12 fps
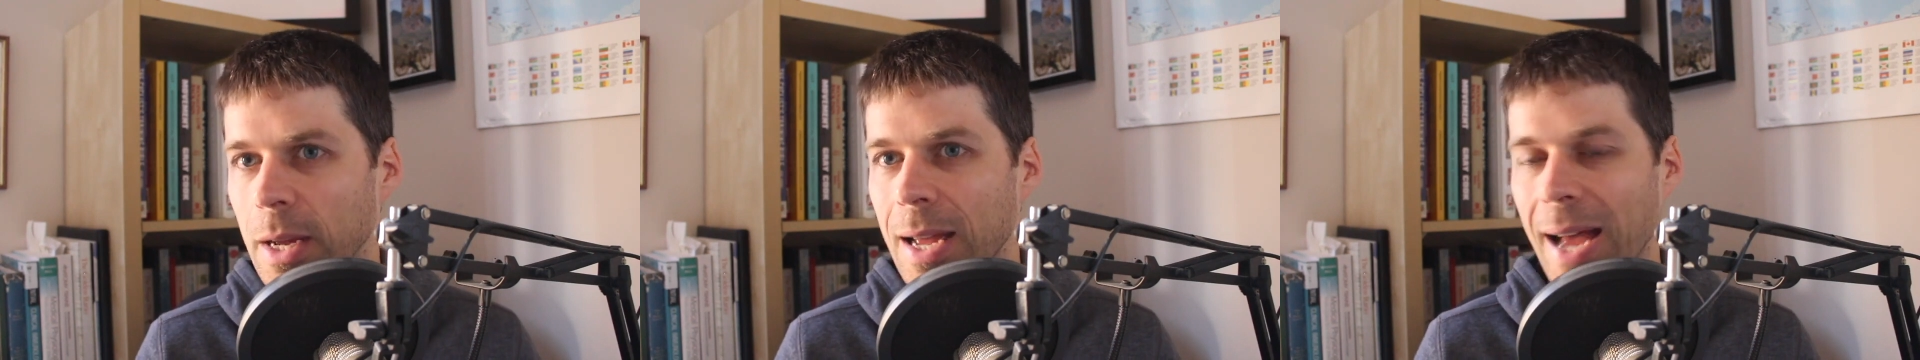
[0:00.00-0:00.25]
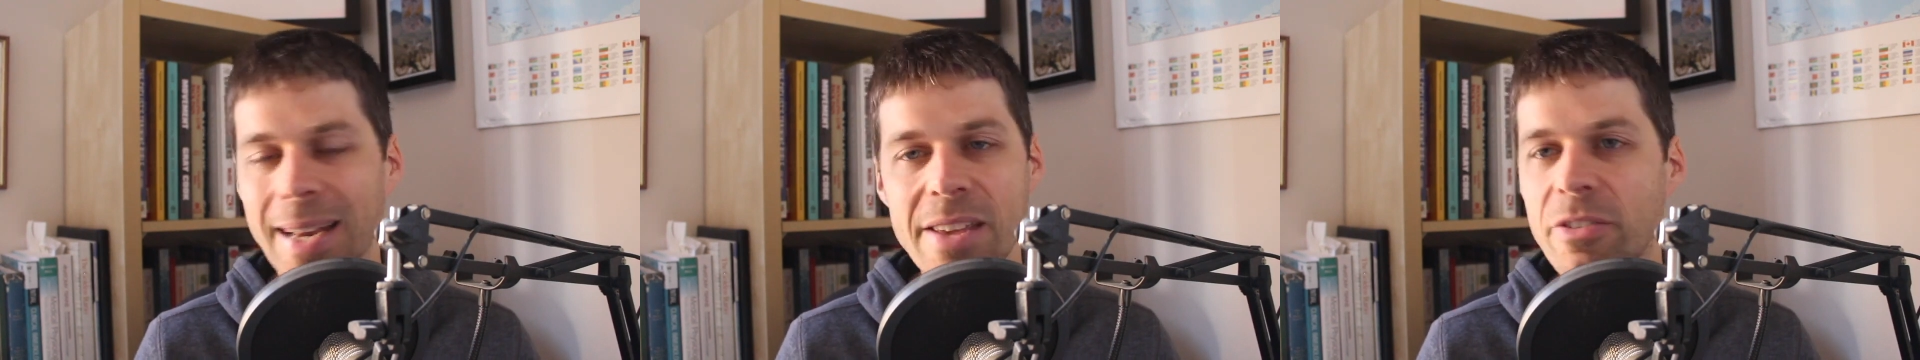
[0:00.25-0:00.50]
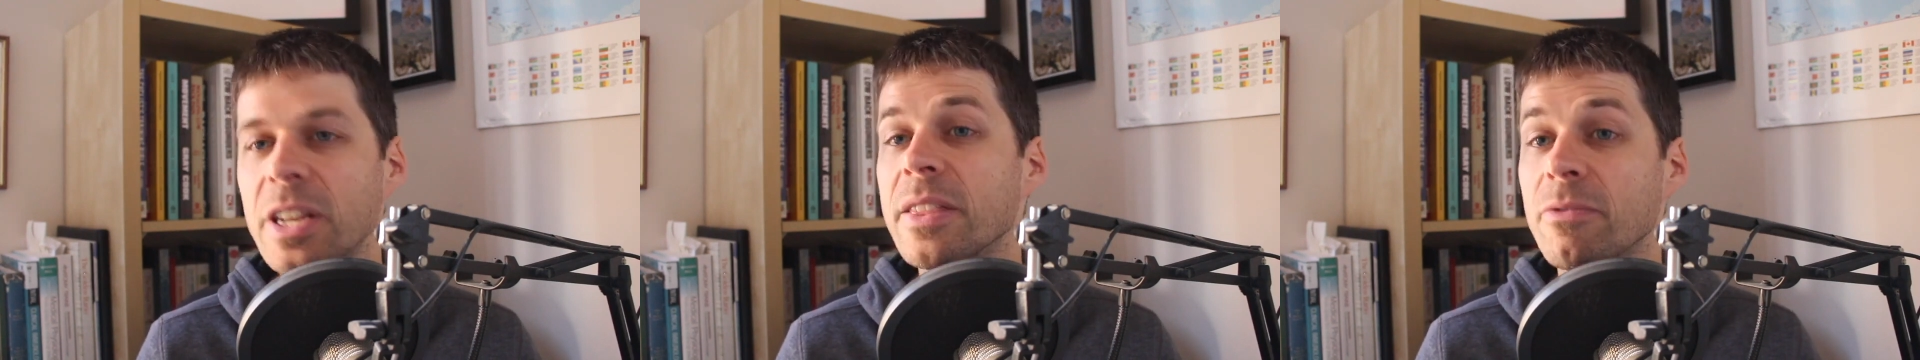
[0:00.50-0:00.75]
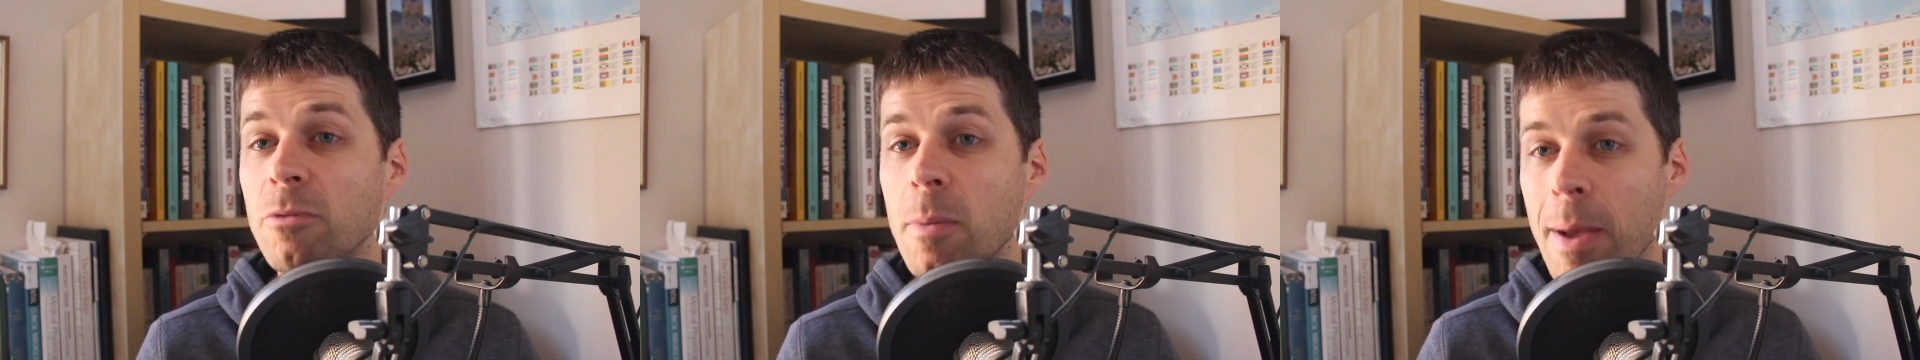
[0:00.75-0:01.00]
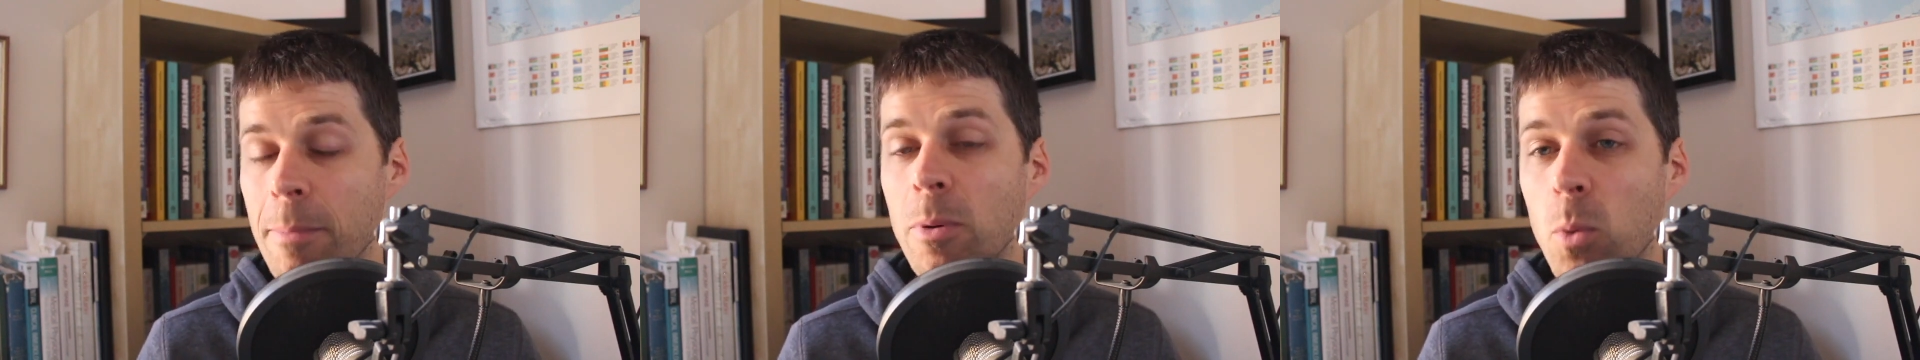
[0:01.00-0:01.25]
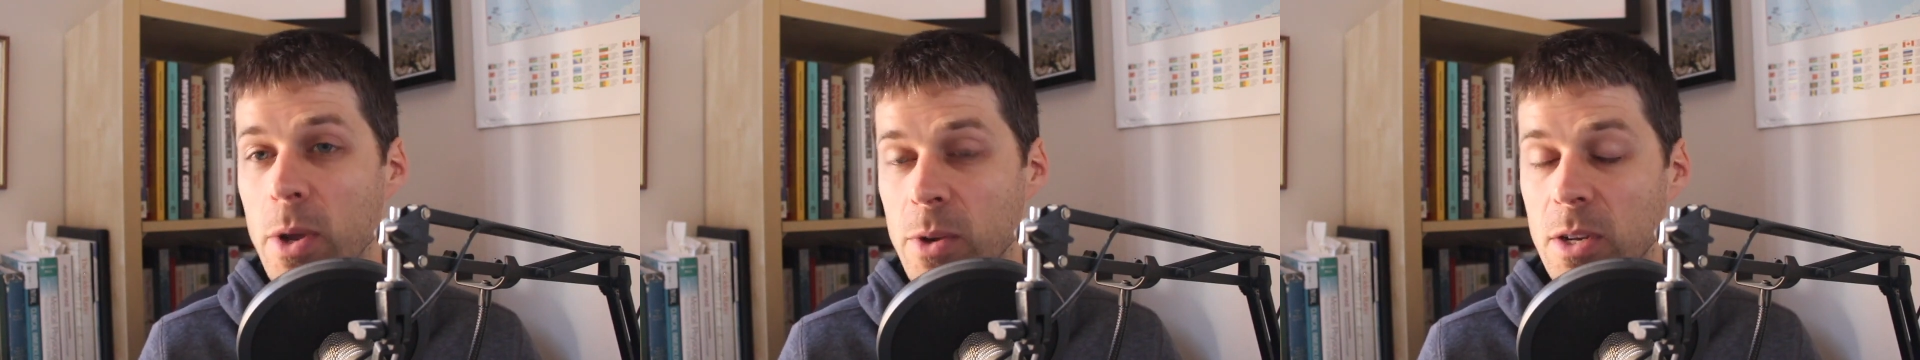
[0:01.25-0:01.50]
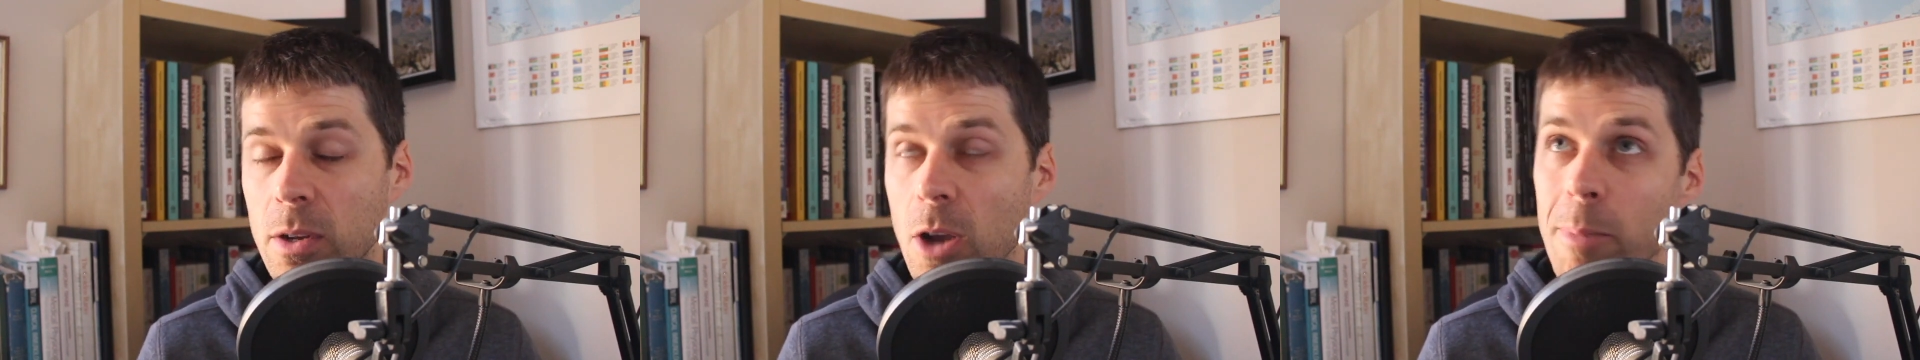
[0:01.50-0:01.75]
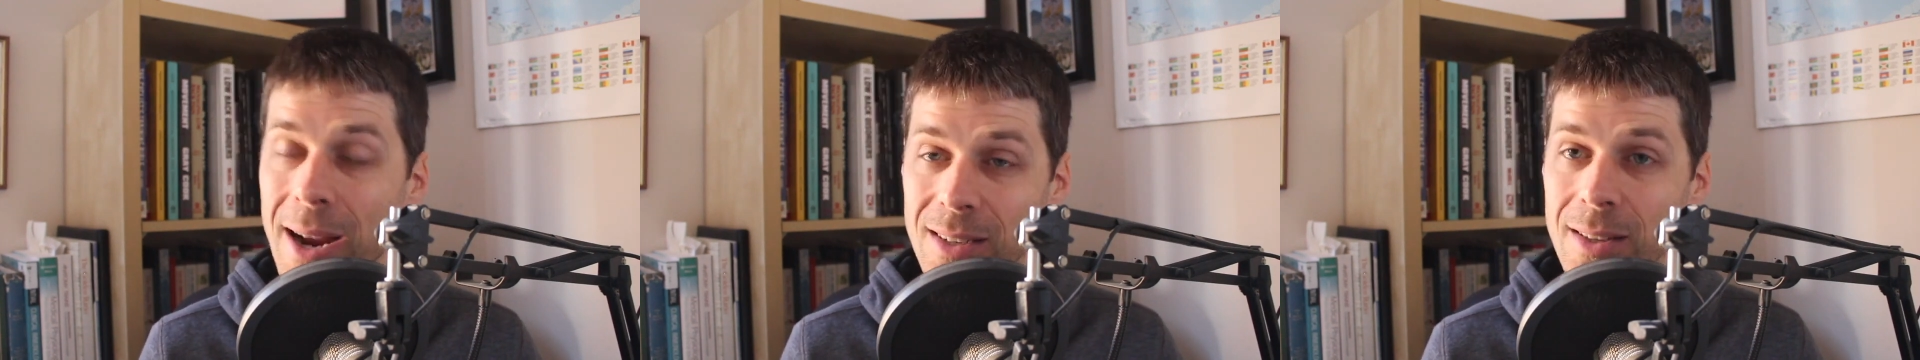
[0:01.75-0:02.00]
And even in, remember, we go
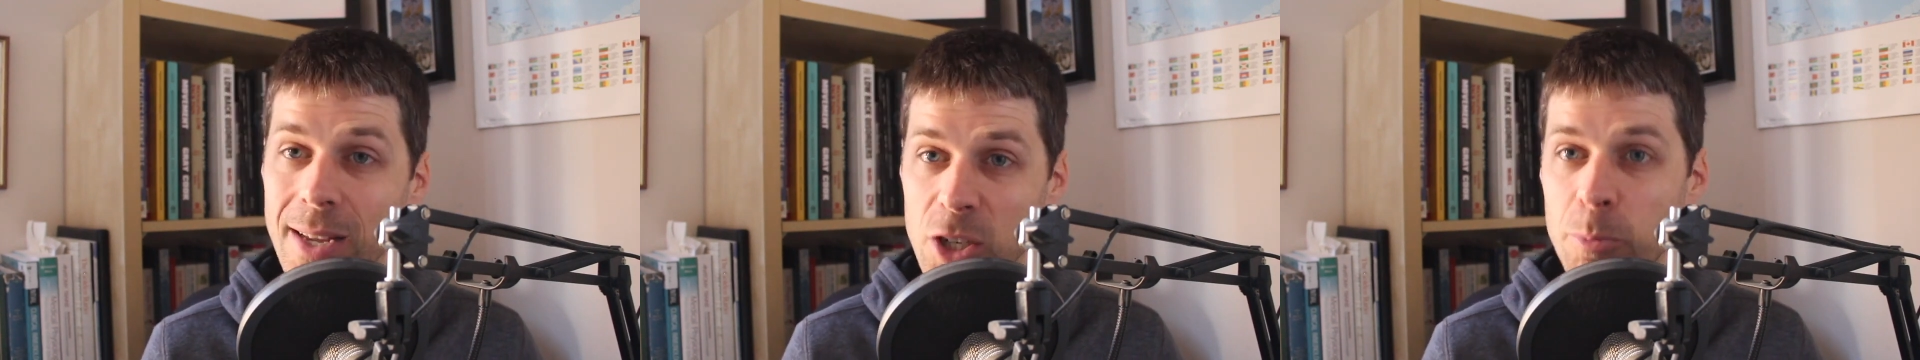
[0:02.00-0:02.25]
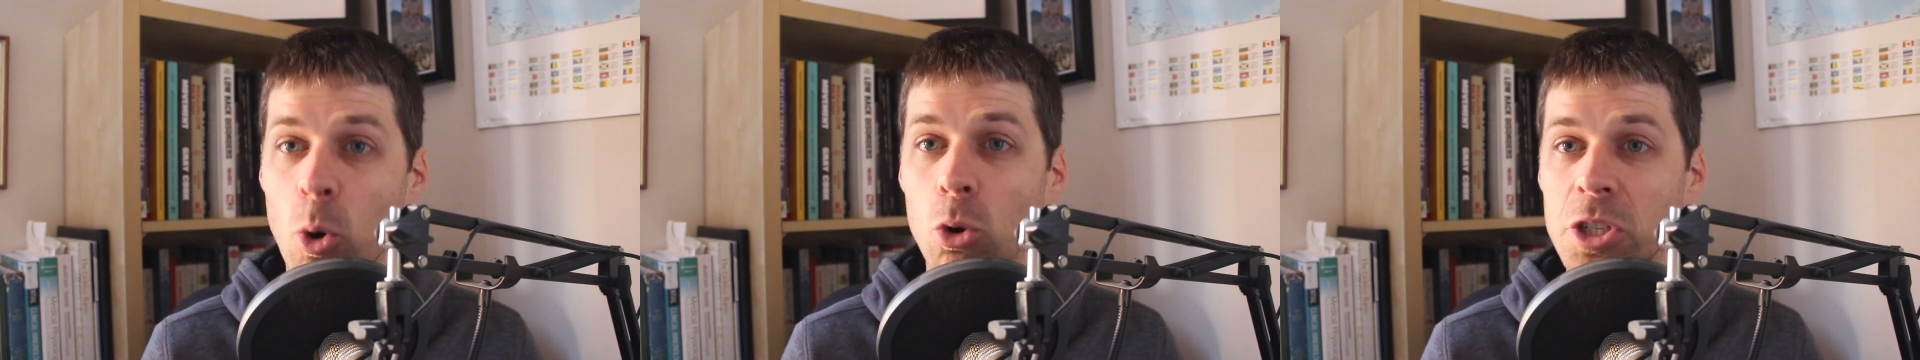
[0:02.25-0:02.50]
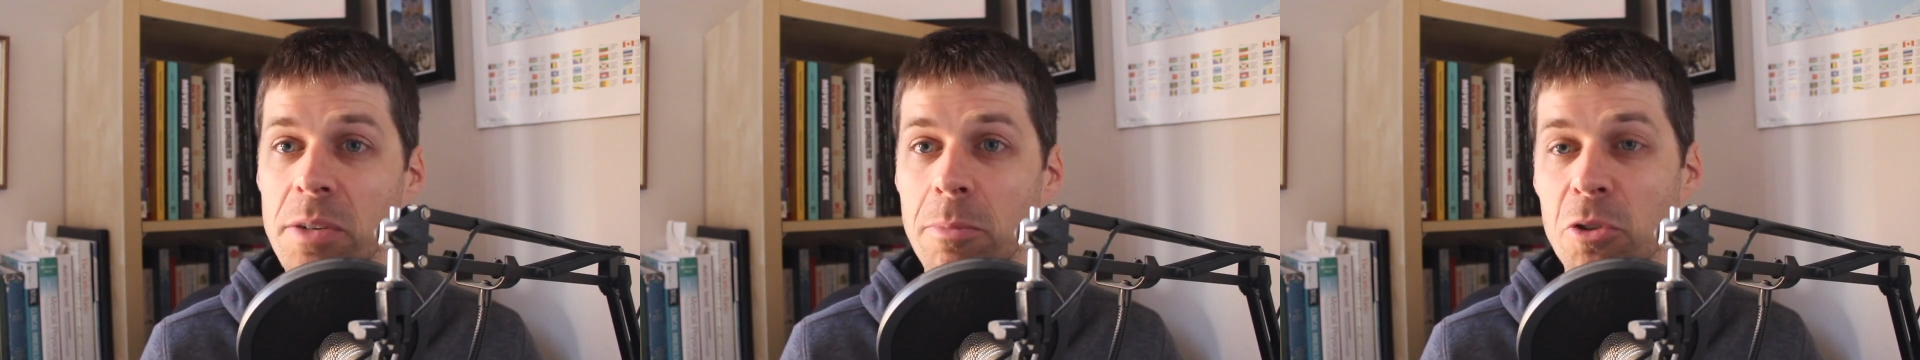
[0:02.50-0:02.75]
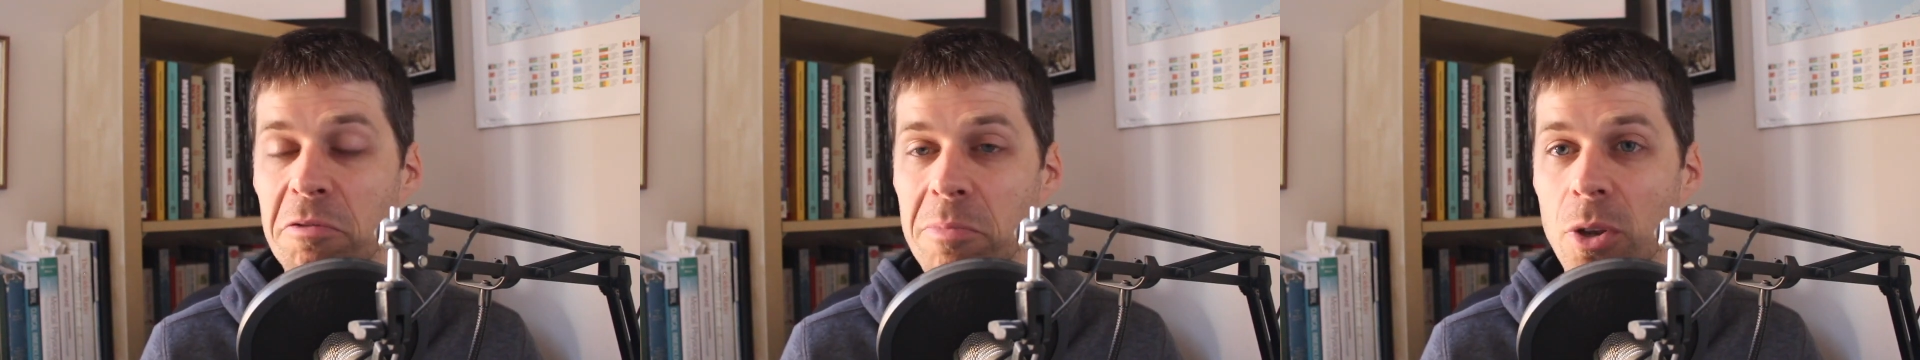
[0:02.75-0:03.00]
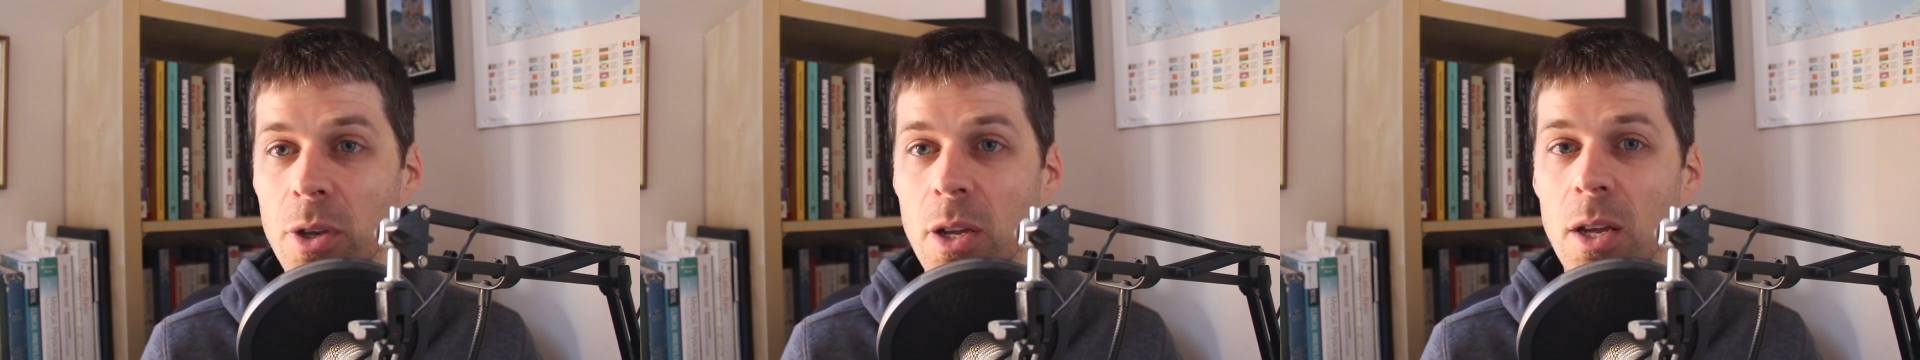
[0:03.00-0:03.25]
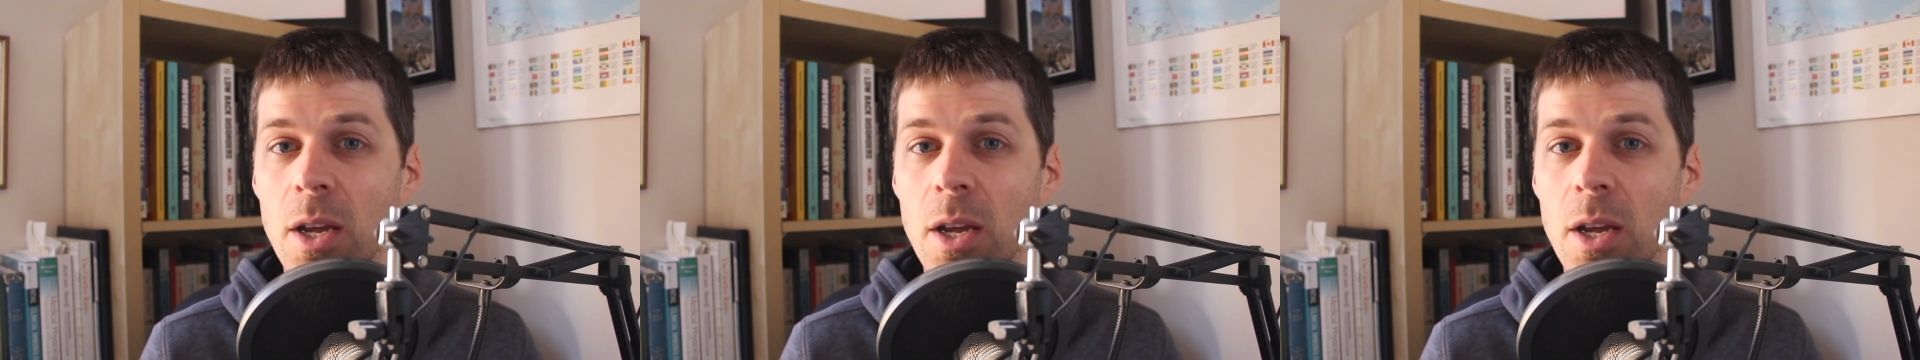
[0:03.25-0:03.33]
back to that sporting movement